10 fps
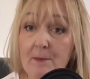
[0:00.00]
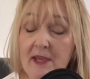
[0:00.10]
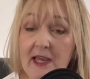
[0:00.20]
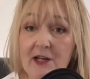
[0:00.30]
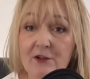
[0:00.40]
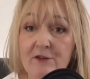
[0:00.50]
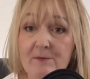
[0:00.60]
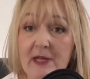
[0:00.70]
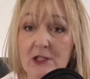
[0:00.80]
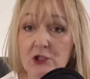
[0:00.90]
a pair of
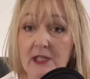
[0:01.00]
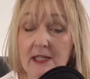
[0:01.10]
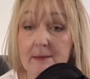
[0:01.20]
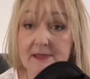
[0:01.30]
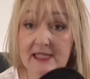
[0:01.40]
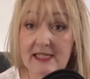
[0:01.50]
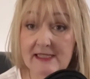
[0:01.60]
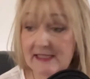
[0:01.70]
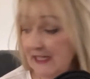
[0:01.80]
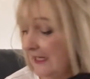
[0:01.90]
Marc Jacobs
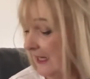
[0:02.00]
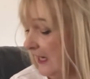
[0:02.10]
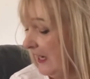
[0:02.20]
Daisy.